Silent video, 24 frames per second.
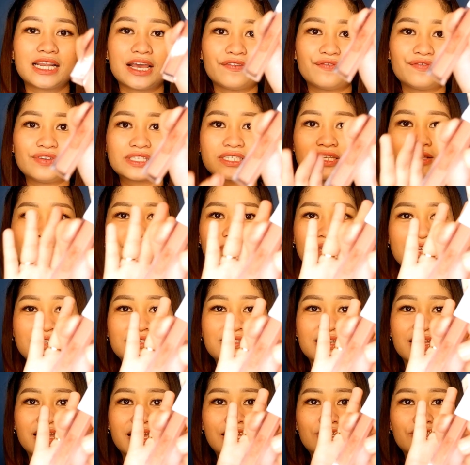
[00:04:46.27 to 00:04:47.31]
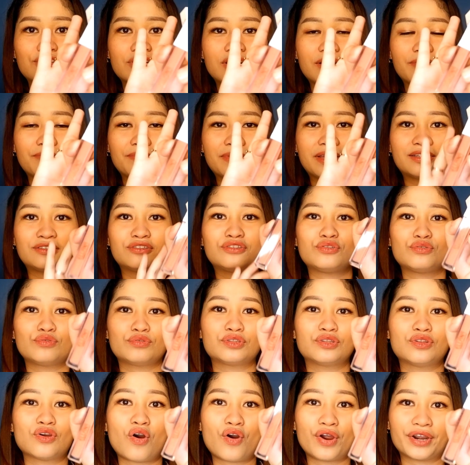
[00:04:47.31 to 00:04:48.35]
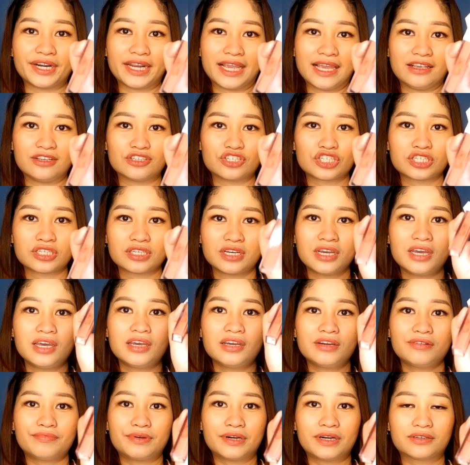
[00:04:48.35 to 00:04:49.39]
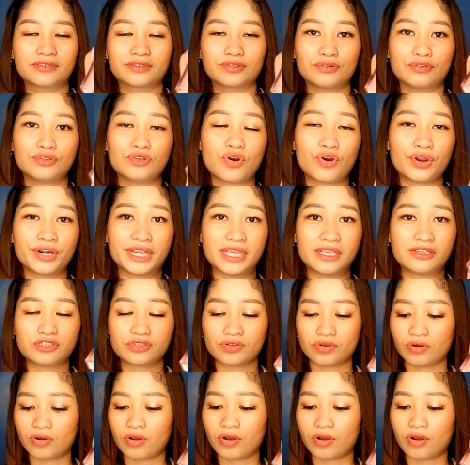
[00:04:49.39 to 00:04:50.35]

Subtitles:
Love is Amazing. Ito naman, nude orange. Parang nude orange